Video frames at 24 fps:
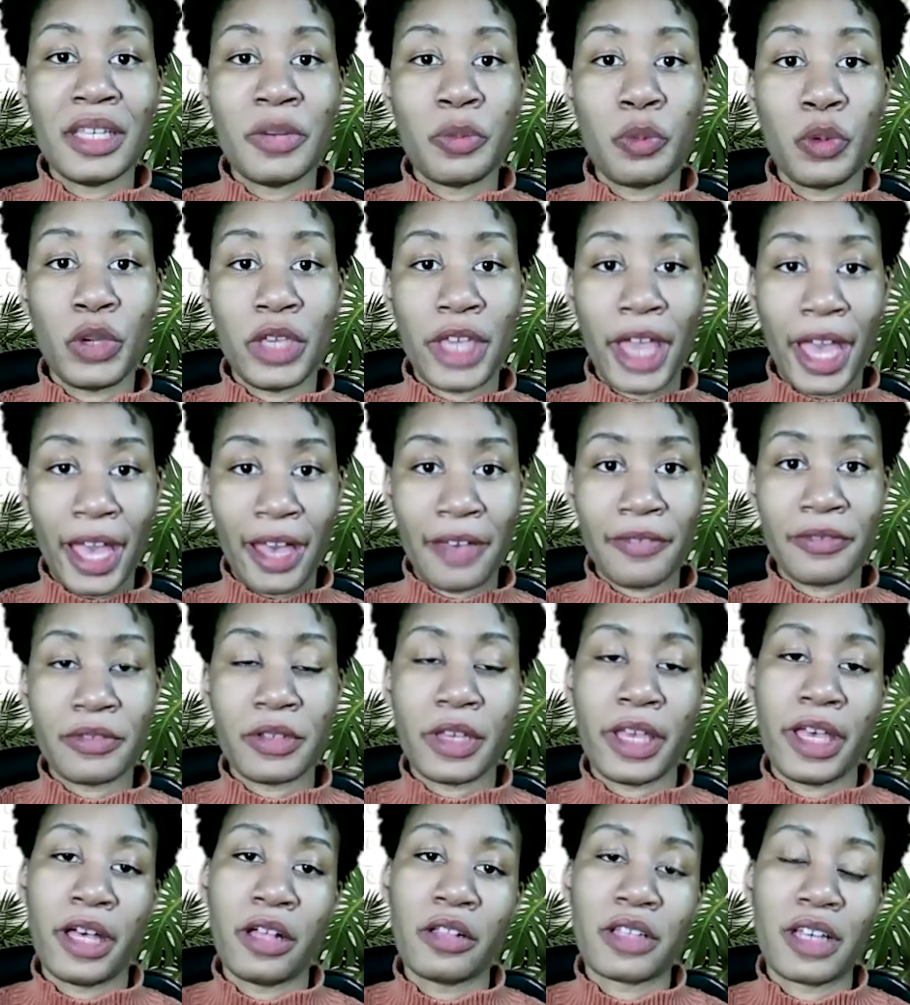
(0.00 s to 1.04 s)
We have
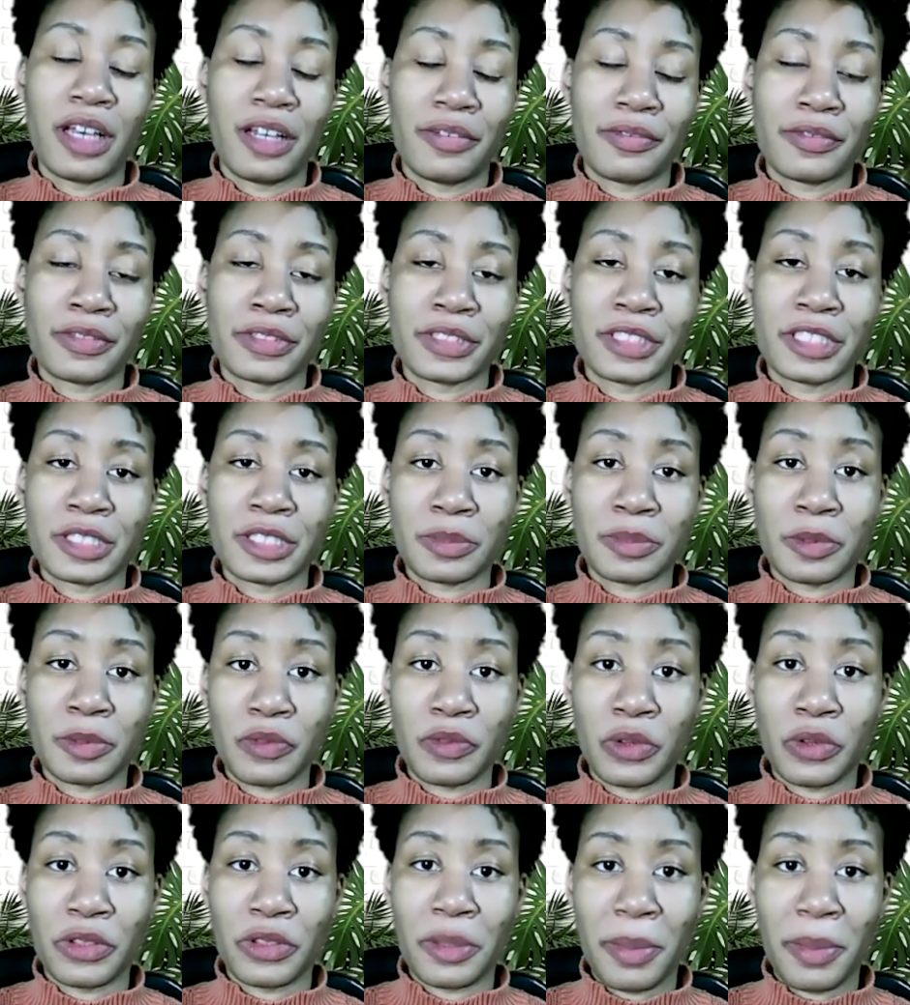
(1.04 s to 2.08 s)
held conferences
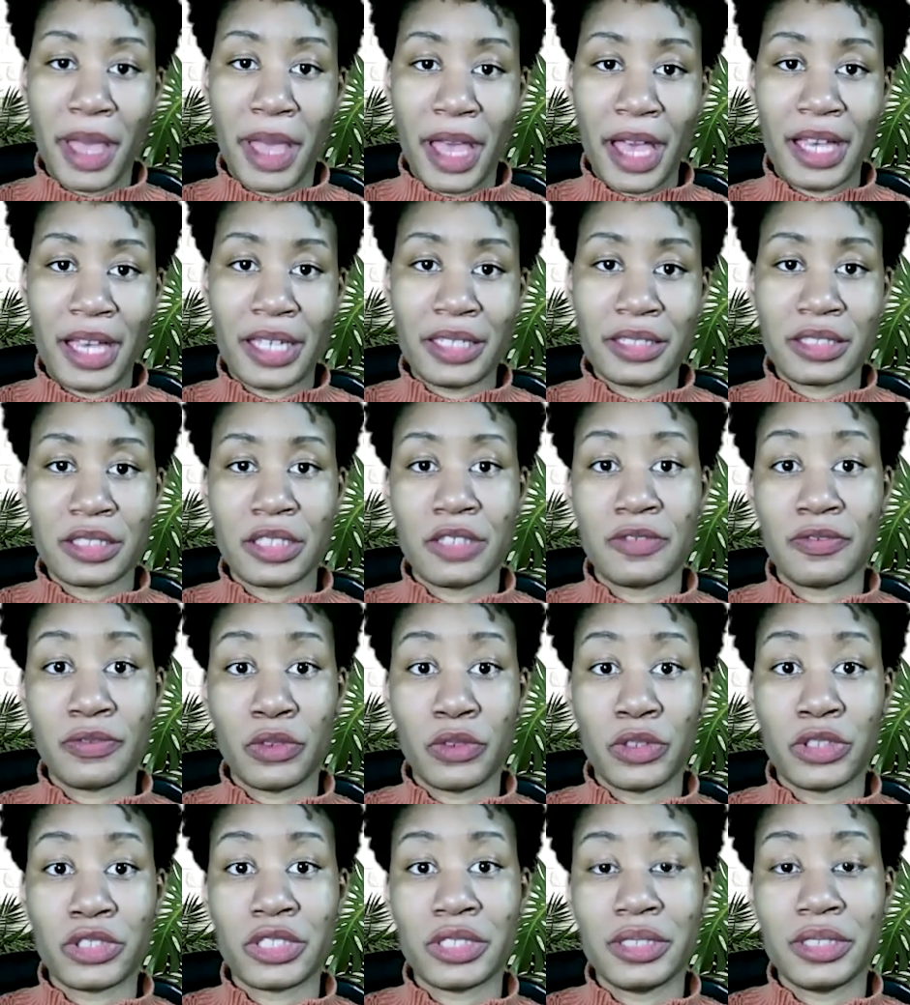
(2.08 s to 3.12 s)
before in the past.
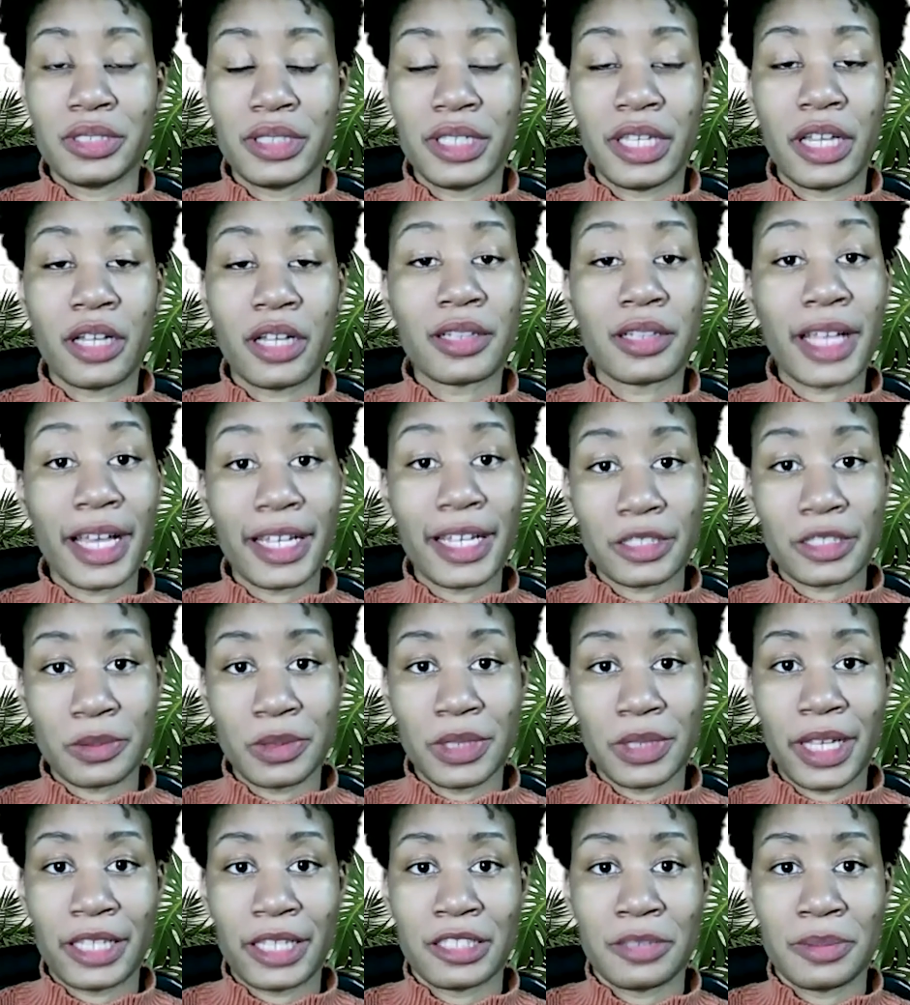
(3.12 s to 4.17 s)
Unfortunately, our last
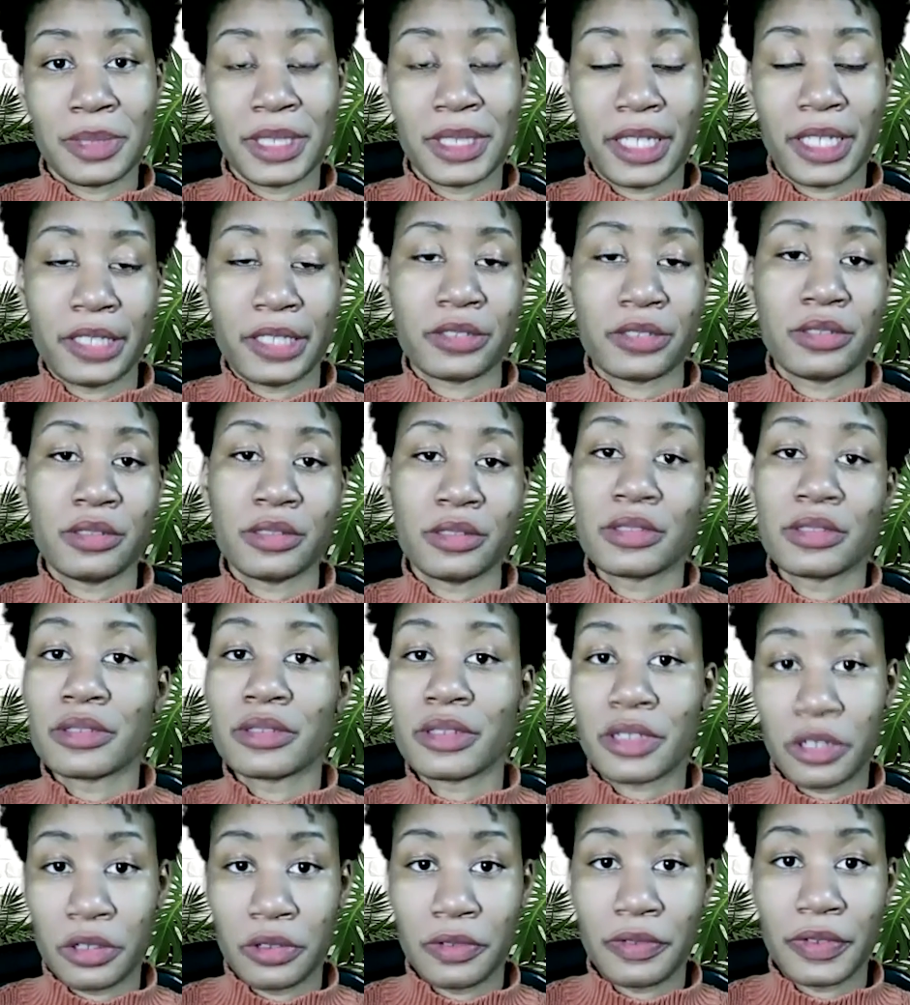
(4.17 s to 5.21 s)
one had to be canceled due
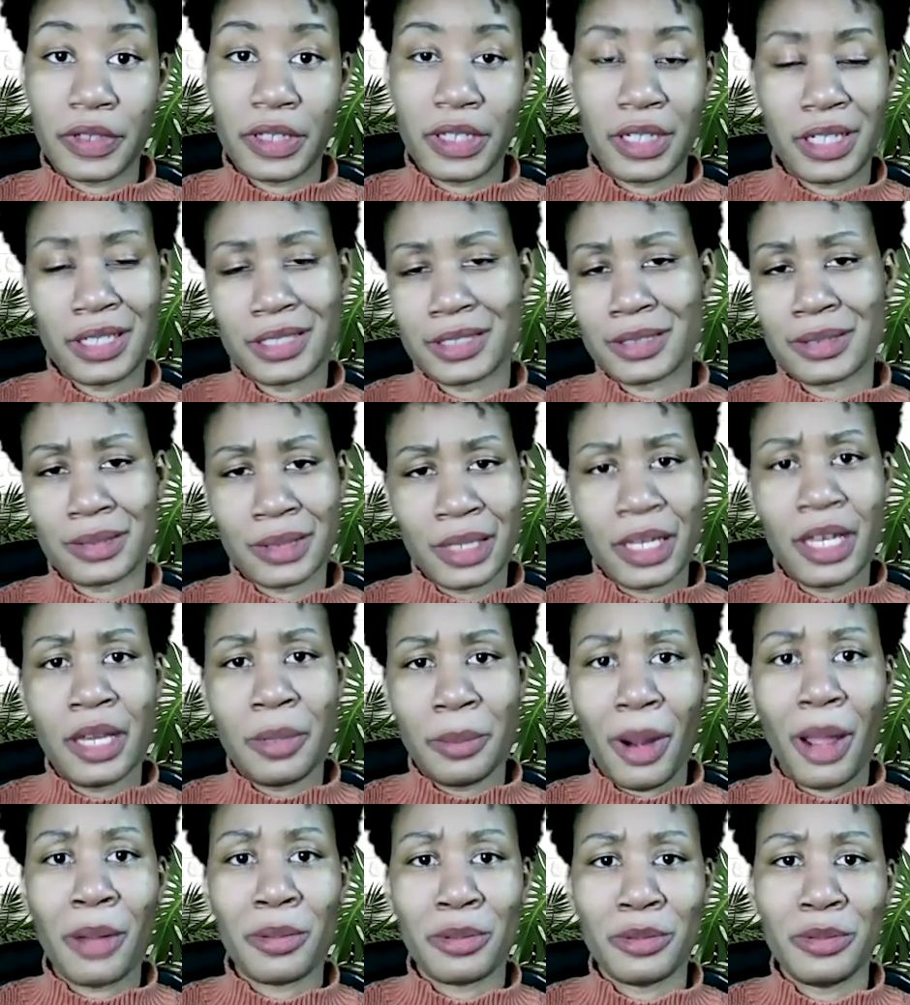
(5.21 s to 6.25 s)
to COVID, as
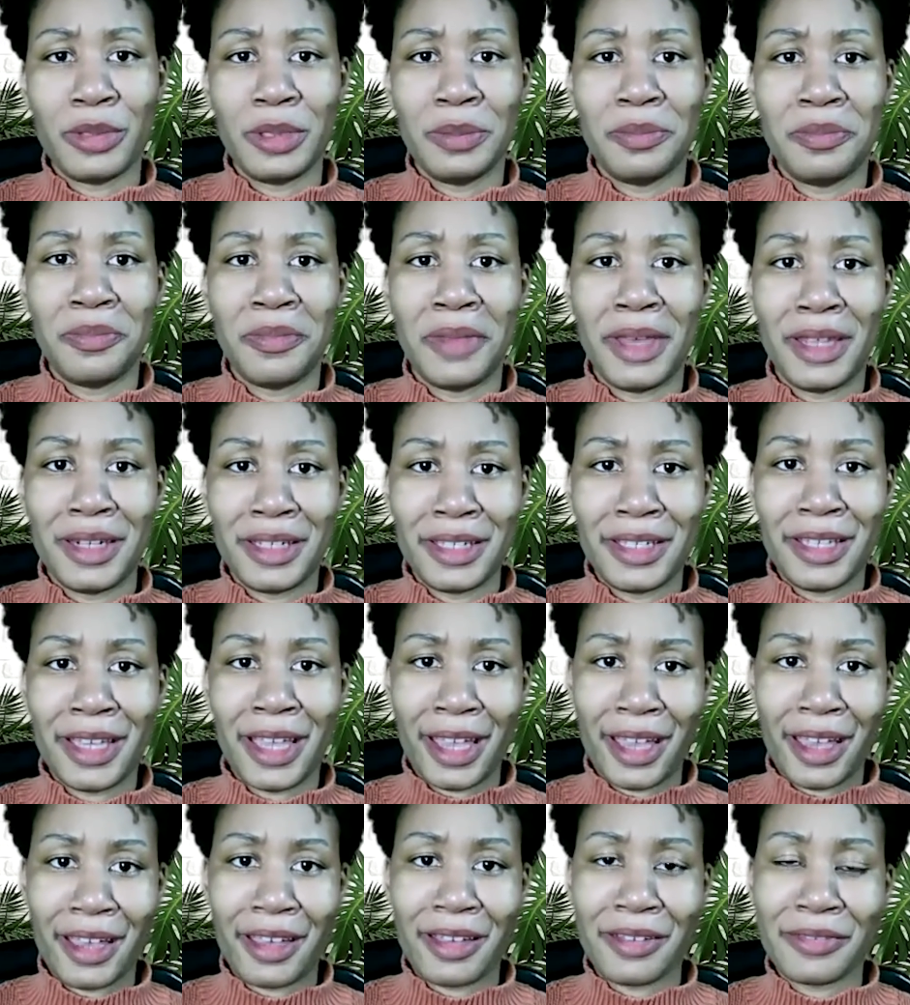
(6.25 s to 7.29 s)
probably many
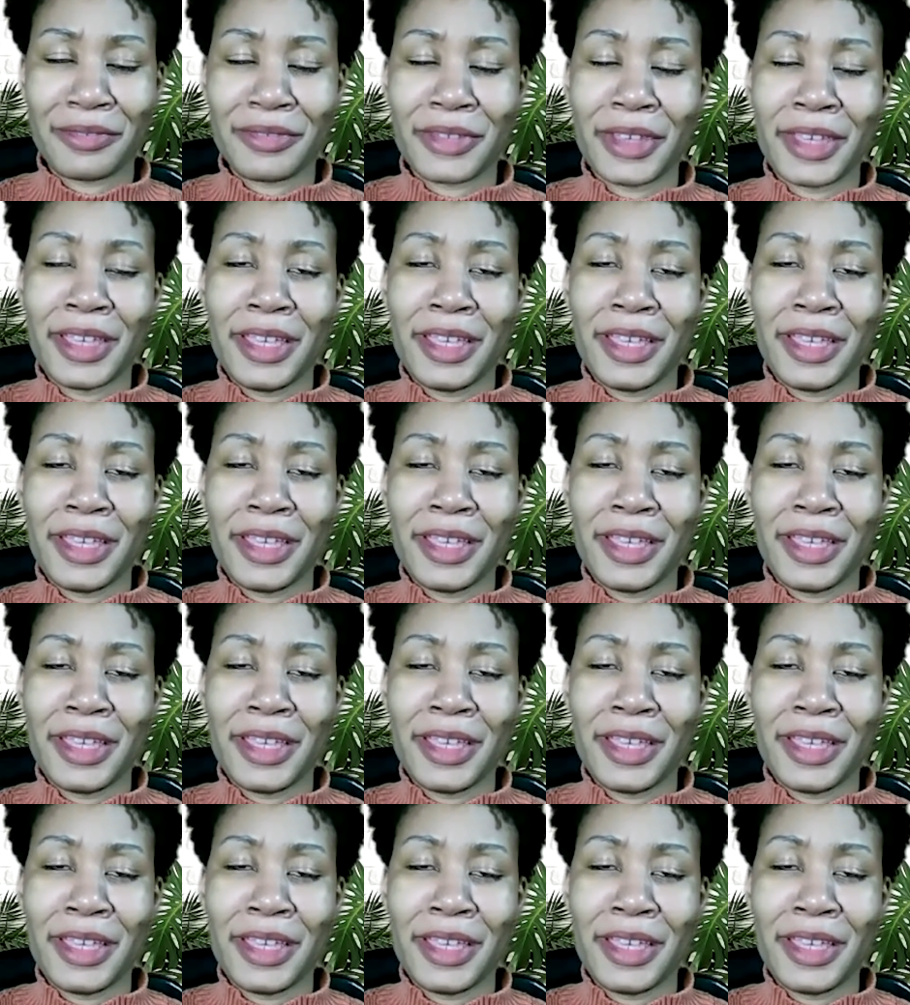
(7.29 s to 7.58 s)
have.